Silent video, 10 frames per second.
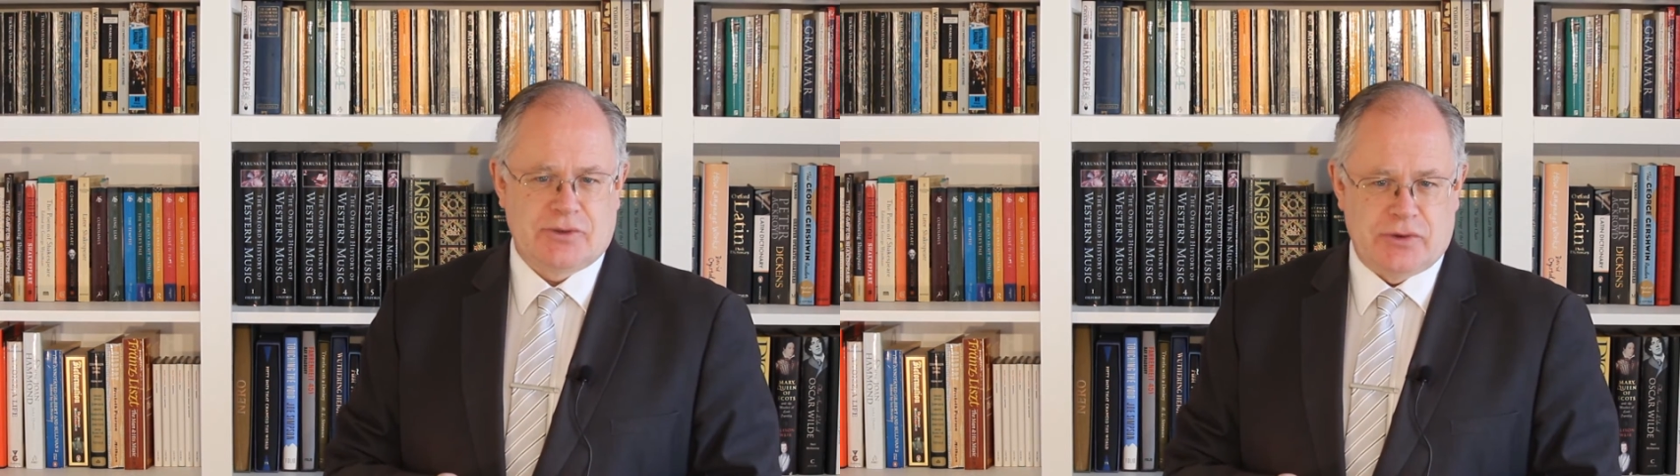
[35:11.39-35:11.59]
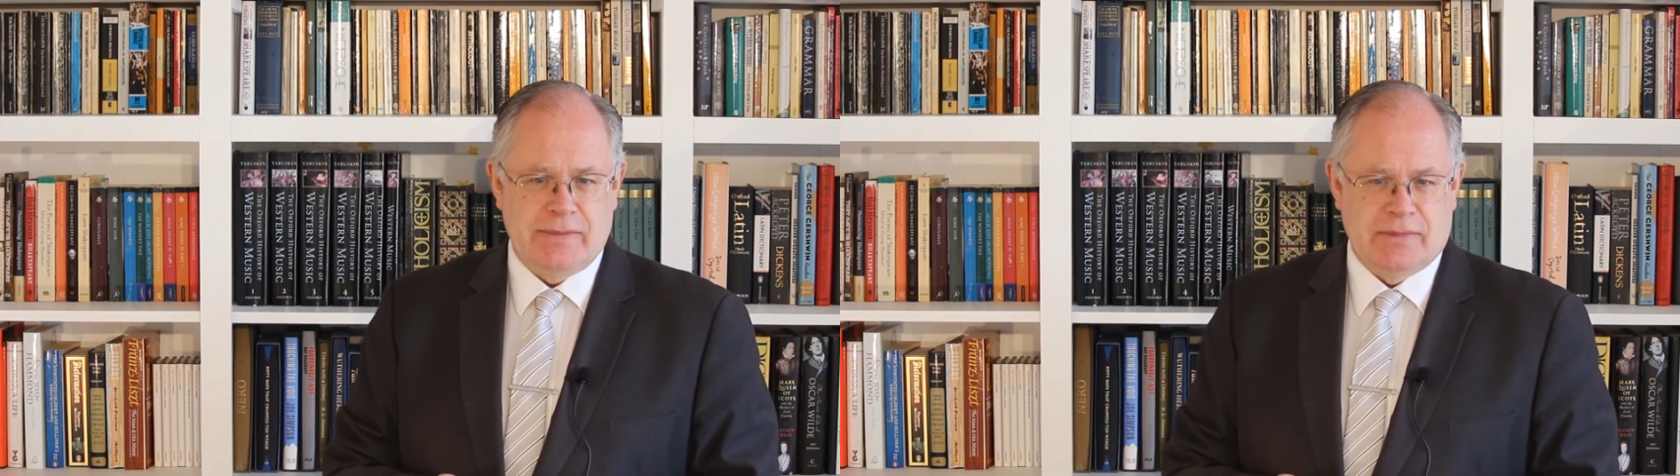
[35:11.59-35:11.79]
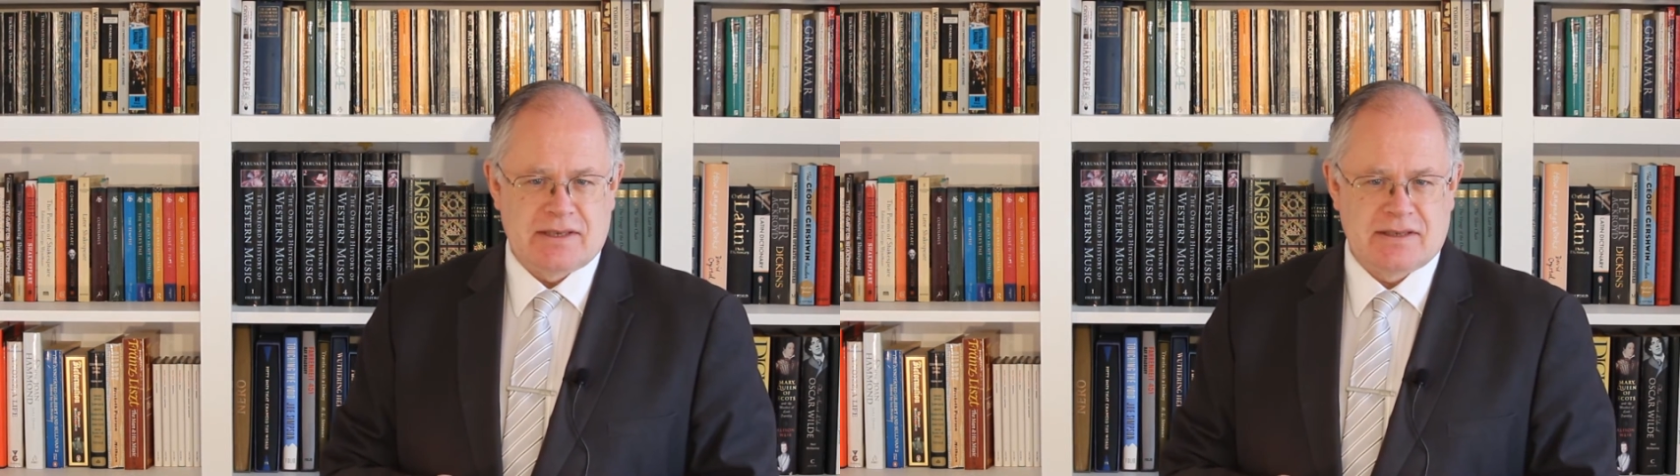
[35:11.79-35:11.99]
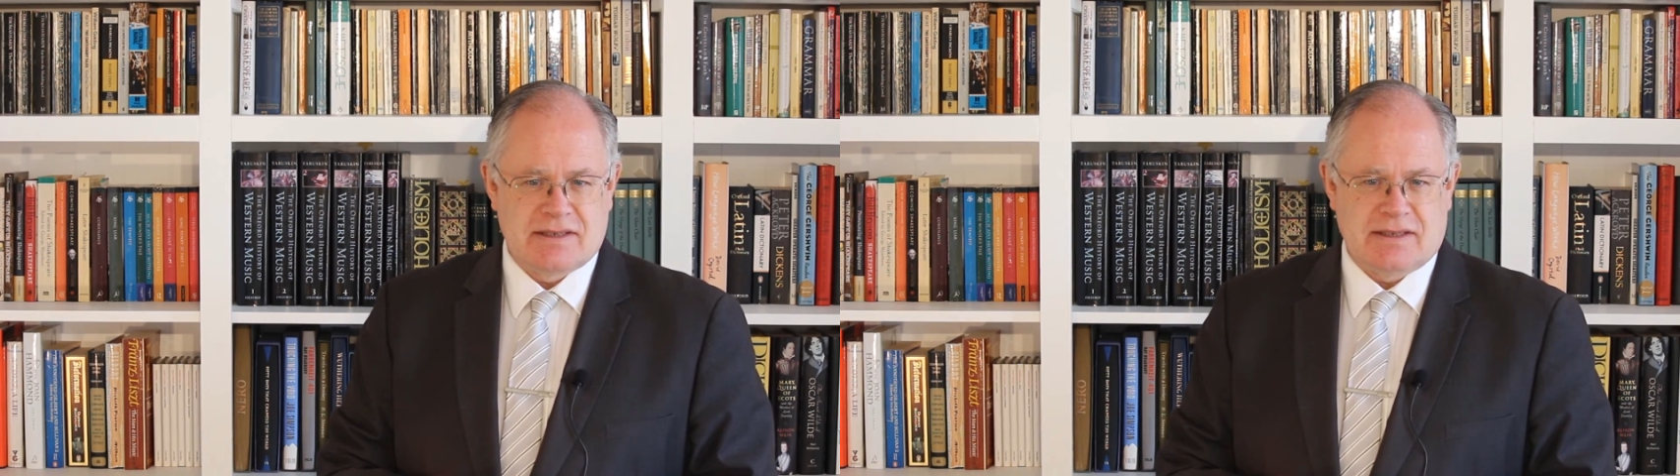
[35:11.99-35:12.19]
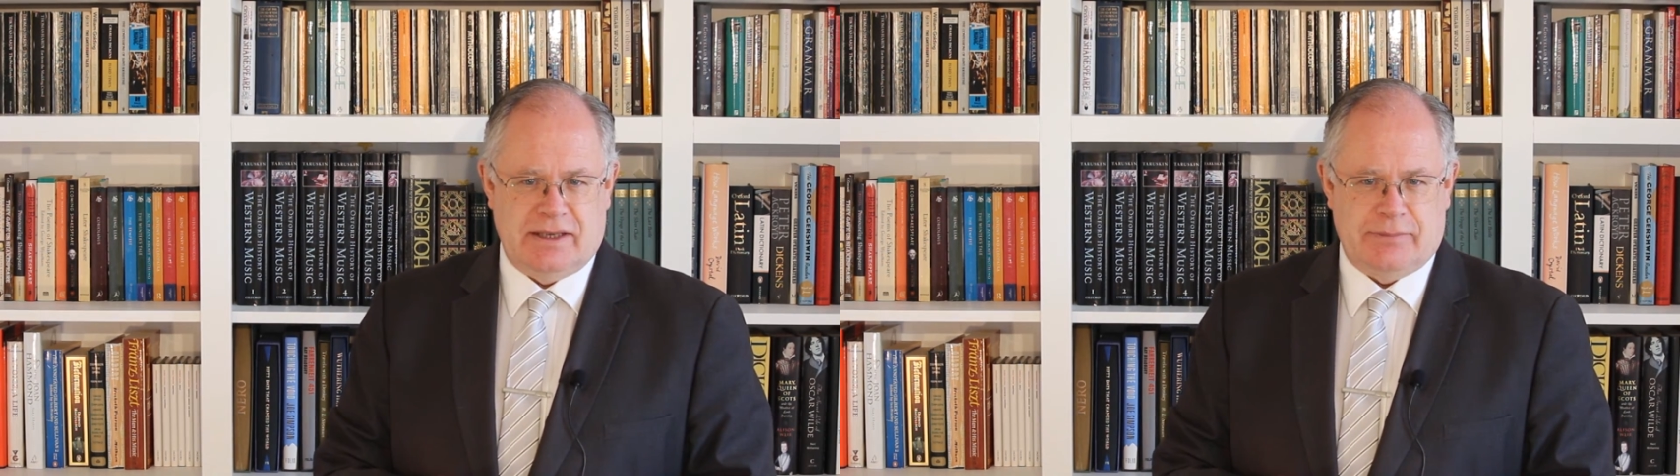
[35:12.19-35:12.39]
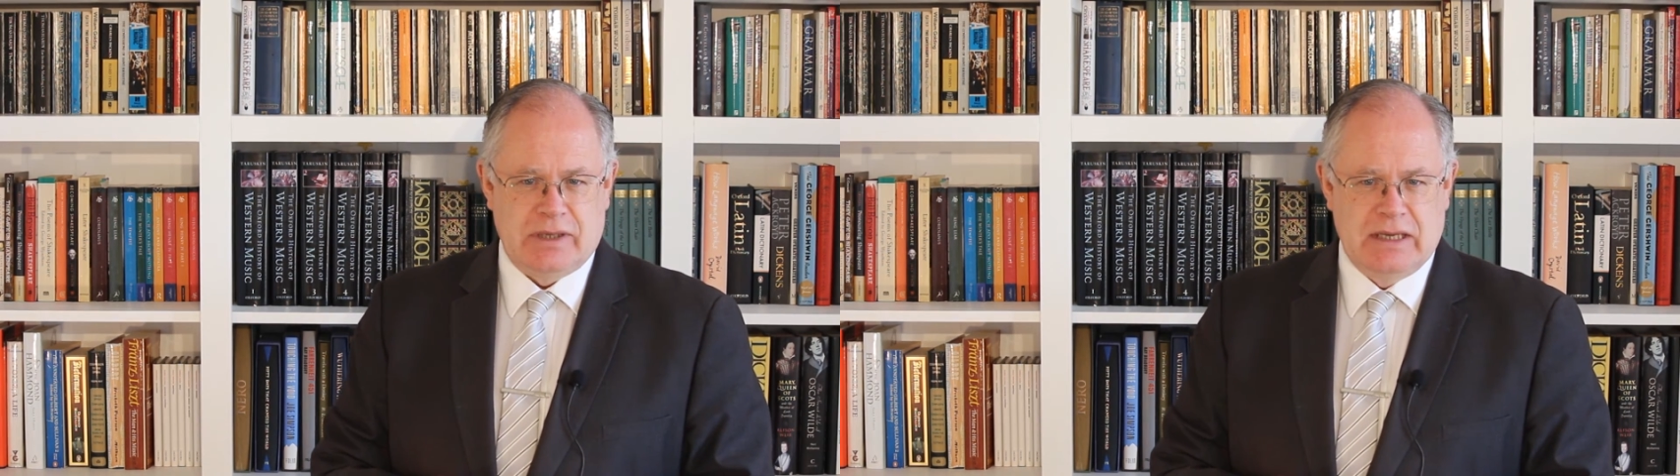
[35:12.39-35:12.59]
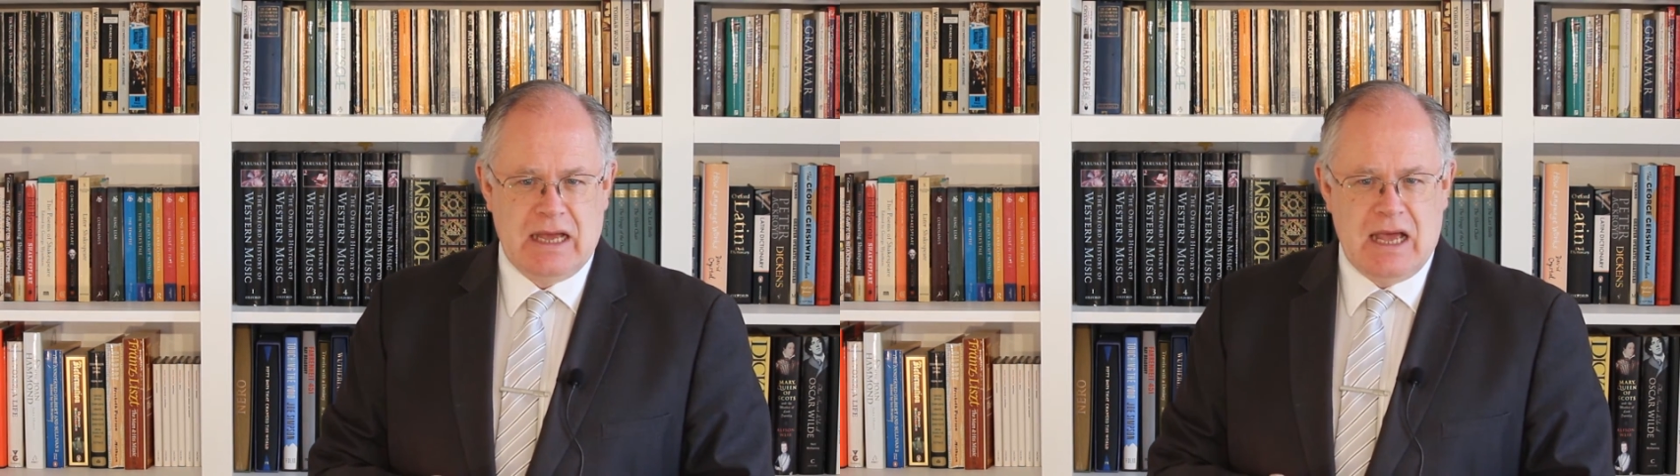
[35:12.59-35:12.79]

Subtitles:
dreamless sleep,